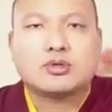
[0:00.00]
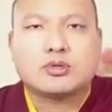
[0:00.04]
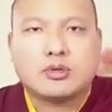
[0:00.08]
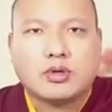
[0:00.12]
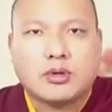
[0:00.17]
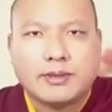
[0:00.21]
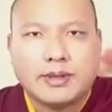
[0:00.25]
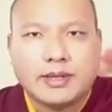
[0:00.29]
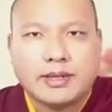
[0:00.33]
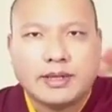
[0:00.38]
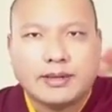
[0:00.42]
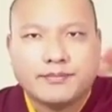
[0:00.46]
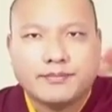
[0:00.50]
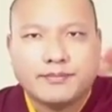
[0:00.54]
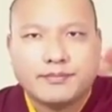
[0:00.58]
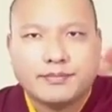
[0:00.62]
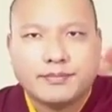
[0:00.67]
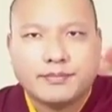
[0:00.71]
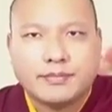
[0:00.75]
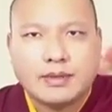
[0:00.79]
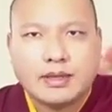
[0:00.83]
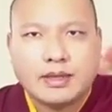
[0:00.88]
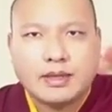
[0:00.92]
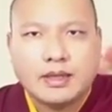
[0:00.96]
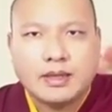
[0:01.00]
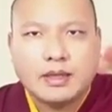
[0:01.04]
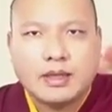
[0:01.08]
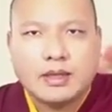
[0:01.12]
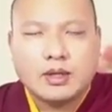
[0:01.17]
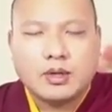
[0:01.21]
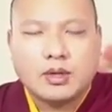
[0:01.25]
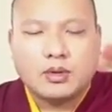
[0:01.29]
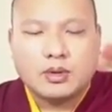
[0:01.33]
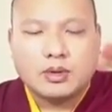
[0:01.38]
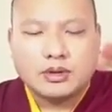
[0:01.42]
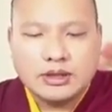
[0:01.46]
and other schools.
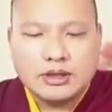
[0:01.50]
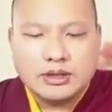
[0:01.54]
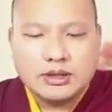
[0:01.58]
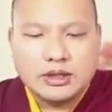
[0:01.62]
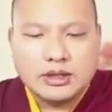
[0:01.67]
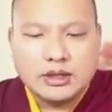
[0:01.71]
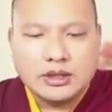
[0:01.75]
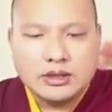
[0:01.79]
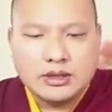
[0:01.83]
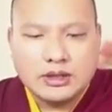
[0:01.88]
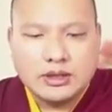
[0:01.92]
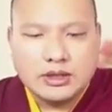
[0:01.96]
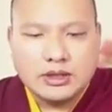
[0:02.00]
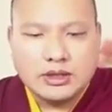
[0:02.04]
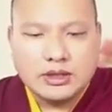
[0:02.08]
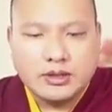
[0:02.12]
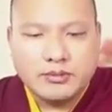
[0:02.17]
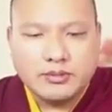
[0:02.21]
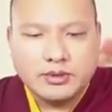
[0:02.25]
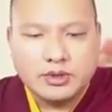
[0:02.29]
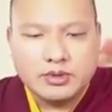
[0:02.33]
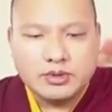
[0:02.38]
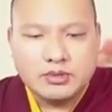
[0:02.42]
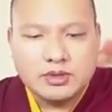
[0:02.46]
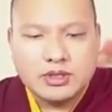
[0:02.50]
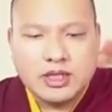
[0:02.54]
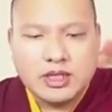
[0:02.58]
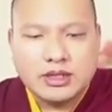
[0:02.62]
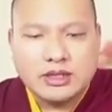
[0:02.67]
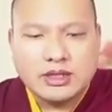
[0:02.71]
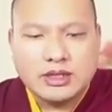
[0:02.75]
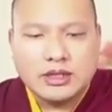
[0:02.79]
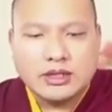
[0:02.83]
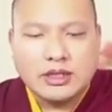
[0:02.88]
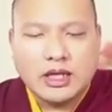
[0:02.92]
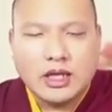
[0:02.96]
His influence and kindness are
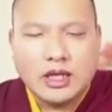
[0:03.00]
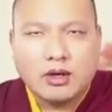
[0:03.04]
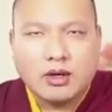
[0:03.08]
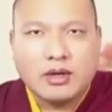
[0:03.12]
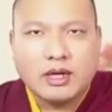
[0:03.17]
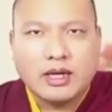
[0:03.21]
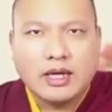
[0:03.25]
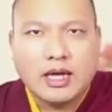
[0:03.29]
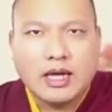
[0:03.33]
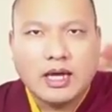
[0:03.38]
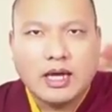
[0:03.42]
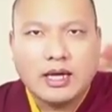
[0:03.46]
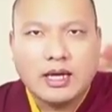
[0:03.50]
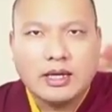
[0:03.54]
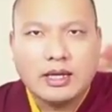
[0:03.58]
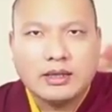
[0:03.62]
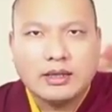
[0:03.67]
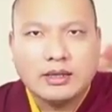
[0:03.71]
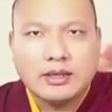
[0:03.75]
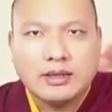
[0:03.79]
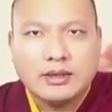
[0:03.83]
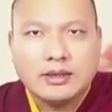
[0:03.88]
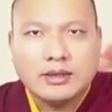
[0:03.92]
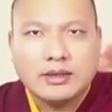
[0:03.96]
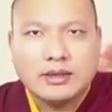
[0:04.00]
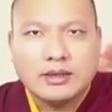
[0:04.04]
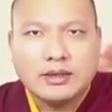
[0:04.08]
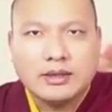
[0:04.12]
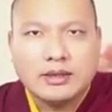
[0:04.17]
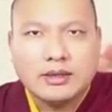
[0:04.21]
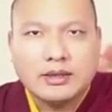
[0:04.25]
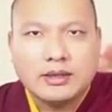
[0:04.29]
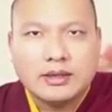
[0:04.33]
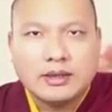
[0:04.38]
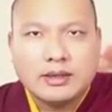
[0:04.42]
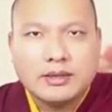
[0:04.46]
indescribable. So this is
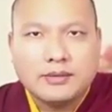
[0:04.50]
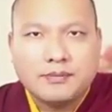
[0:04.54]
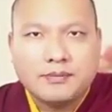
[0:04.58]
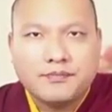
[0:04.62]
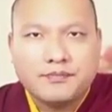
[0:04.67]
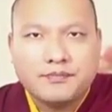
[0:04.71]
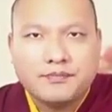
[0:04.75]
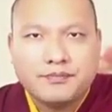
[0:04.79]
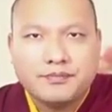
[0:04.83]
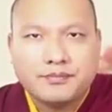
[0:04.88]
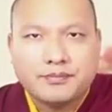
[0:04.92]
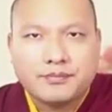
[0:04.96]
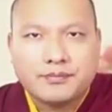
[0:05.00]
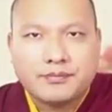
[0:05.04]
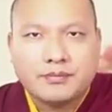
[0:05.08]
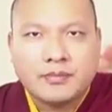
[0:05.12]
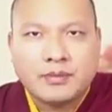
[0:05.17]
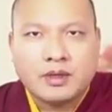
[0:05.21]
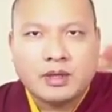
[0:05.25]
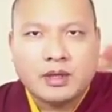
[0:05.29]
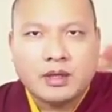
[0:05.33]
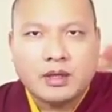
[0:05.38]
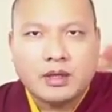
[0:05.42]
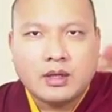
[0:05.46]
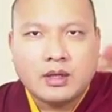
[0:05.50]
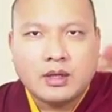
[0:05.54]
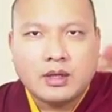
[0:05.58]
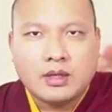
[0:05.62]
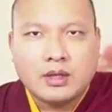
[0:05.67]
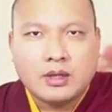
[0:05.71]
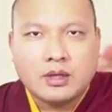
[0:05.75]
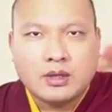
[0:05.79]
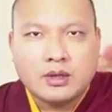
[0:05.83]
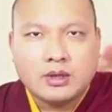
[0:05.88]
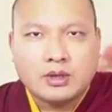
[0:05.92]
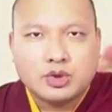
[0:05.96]
what it says. Now, what this is
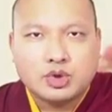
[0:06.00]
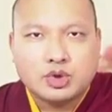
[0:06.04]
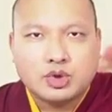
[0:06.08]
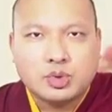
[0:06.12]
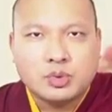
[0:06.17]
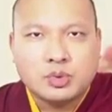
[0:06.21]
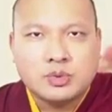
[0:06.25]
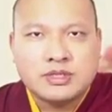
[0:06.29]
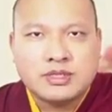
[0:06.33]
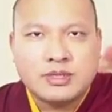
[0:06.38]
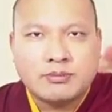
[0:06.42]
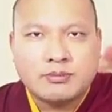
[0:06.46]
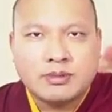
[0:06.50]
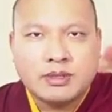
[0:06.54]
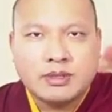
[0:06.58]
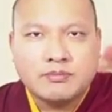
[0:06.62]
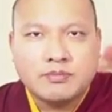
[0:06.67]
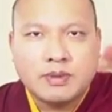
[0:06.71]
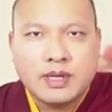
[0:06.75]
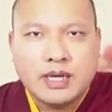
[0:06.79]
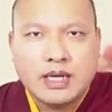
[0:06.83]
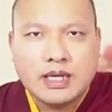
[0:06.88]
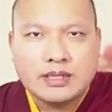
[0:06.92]
describing is,